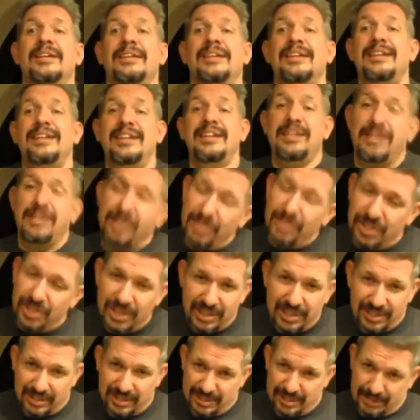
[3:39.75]
the
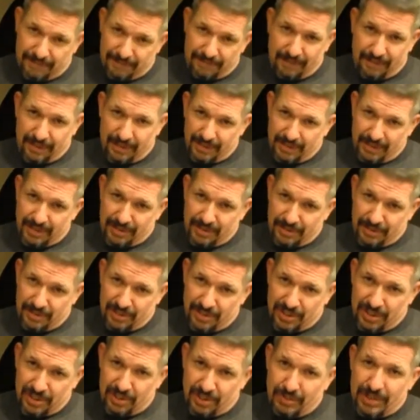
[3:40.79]
energy is different in
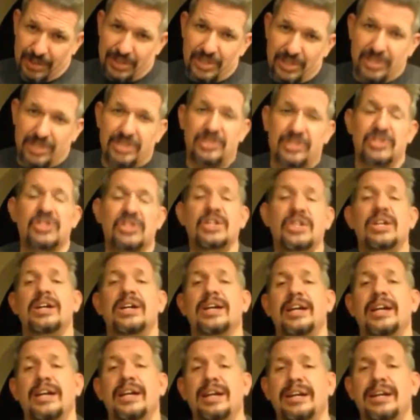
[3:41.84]
those situations.
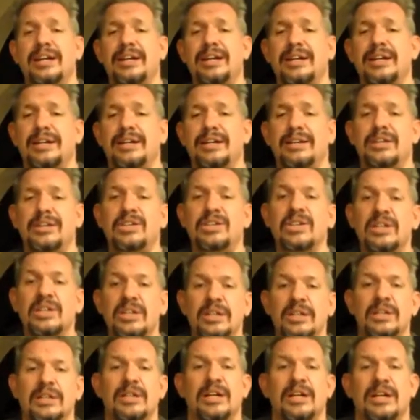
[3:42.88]
And
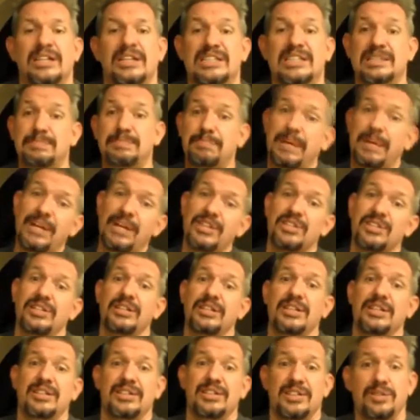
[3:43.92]

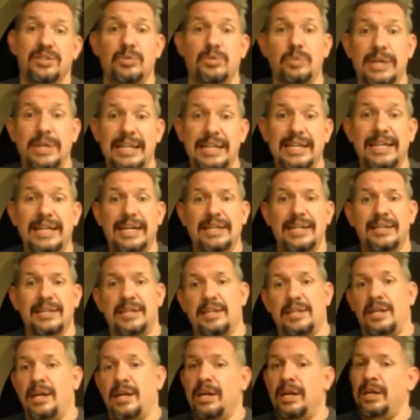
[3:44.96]
especially until we get
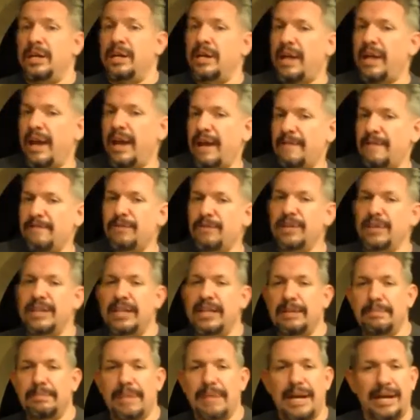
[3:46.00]

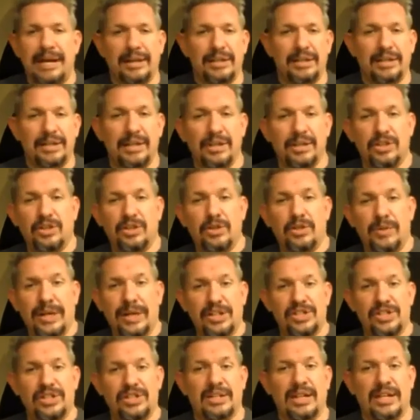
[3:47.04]
everything back in the
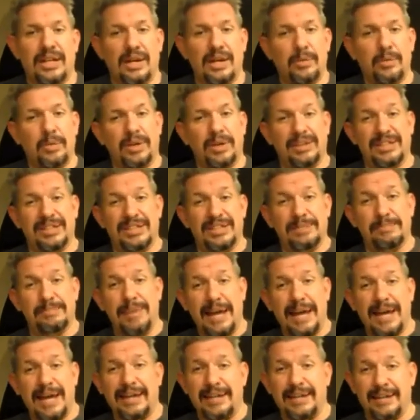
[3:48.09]
direction that I want this
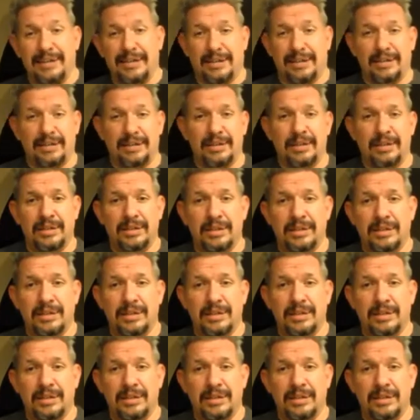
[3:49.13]
back in,